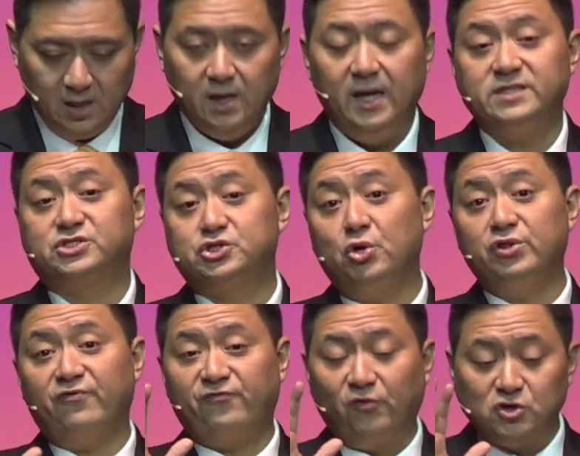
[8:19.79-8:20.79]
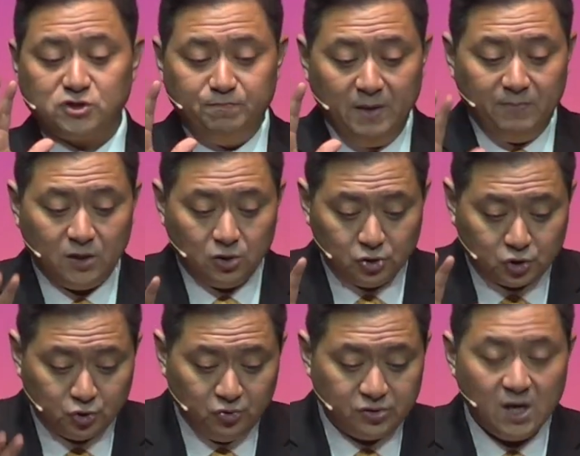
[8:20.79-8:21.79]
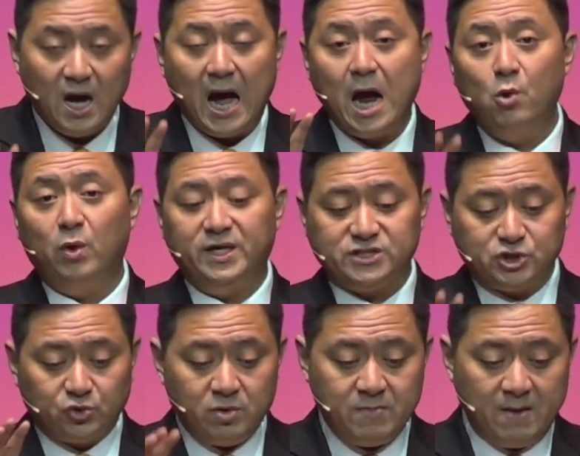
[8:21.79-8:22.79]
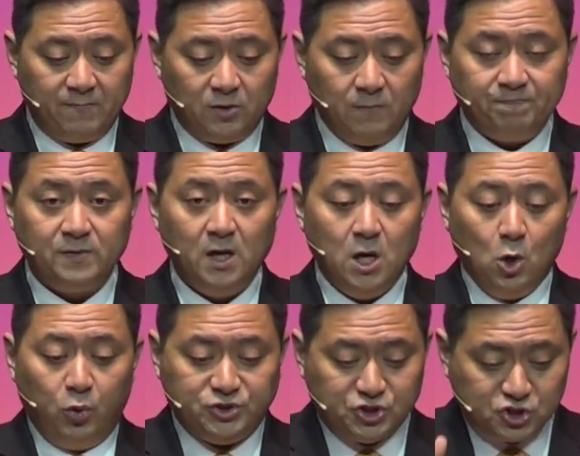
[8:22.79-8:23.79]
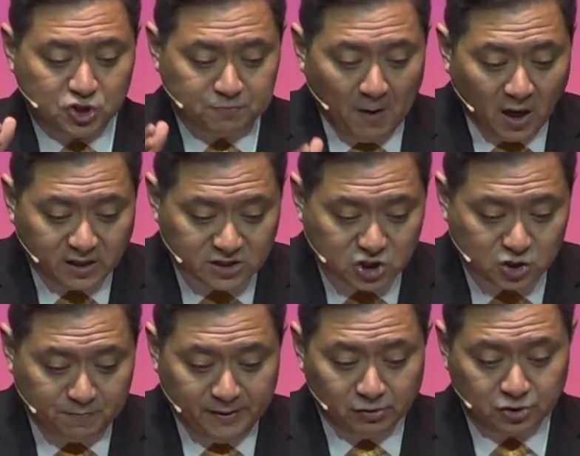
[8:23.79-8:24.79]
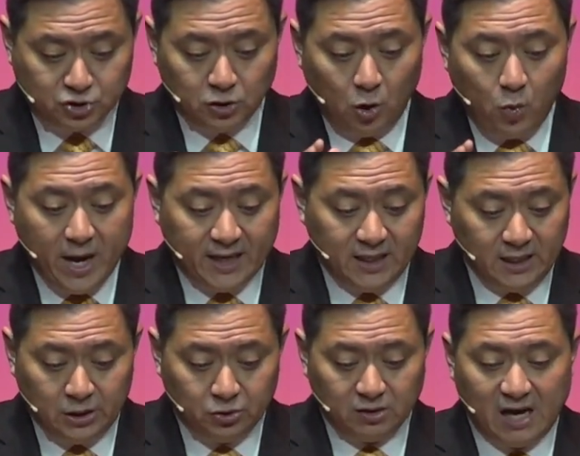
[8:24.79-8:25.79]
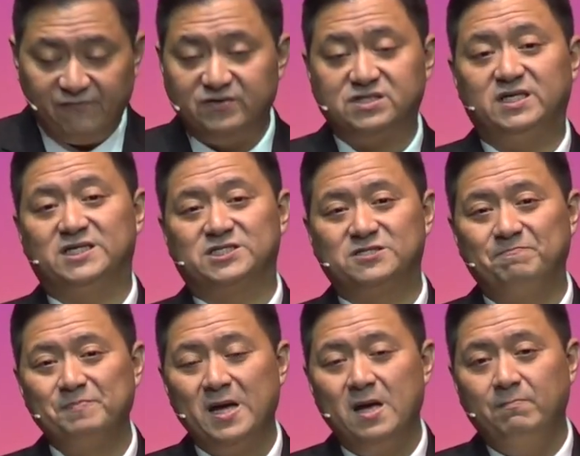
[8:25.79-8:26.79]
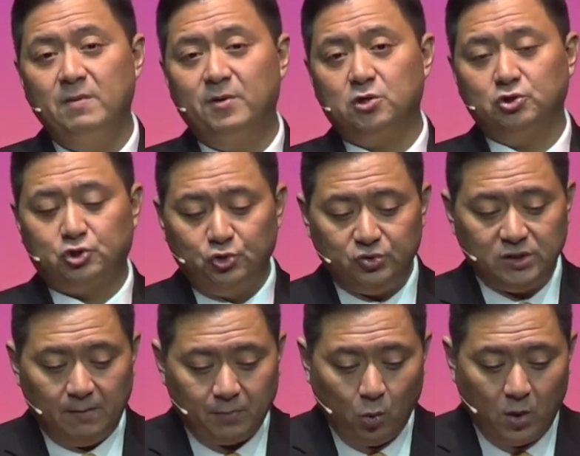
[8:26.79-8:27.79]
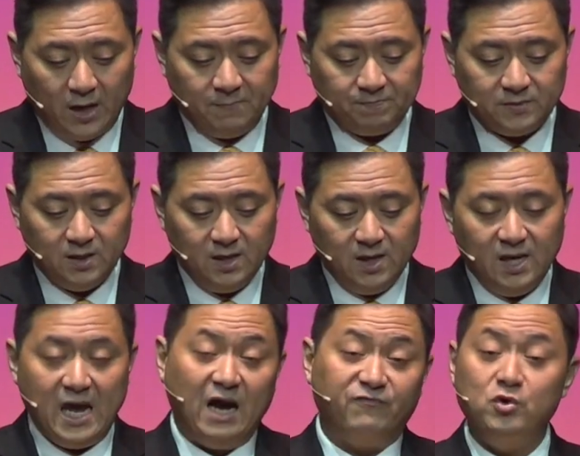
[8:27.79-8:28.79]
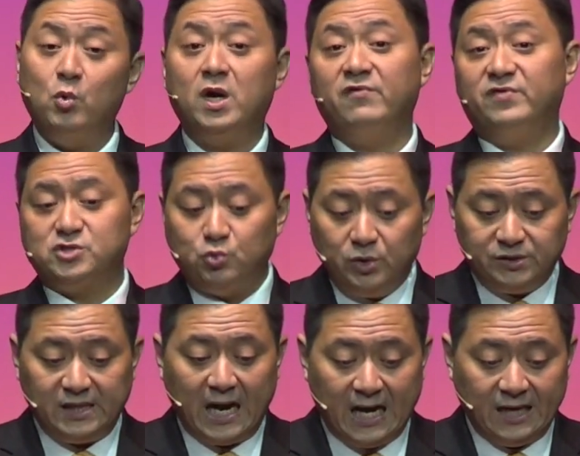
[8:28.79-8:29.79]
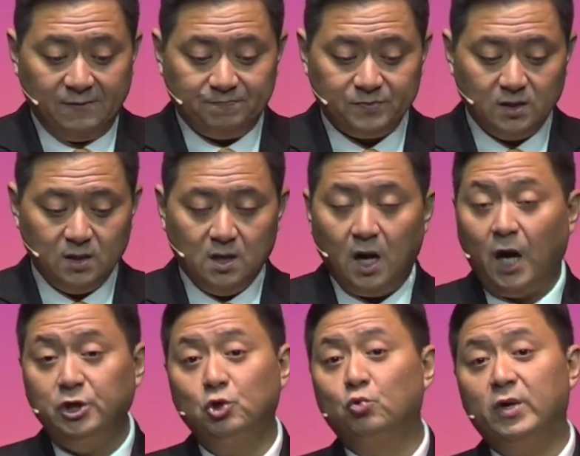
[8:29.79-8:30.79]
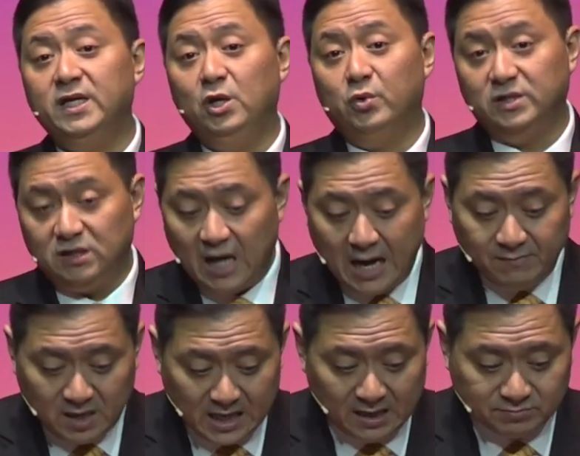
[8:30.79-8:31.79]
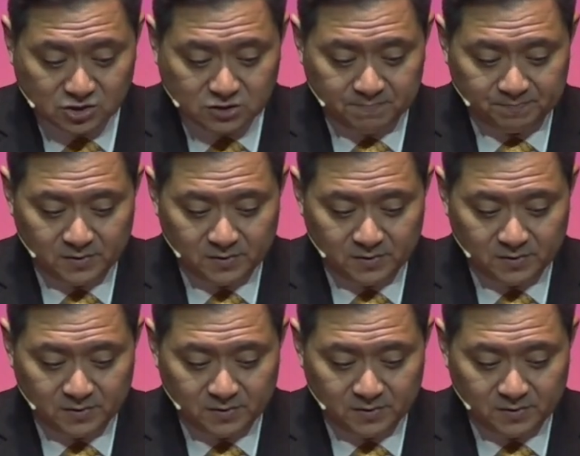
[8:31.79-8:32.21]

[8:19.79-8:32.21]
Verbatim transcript: And so, the first biblical truth I want us to remember which should spark a spiritual awakening in your life is this biblical truth number one every one of us will die. Are you ready when the time comes?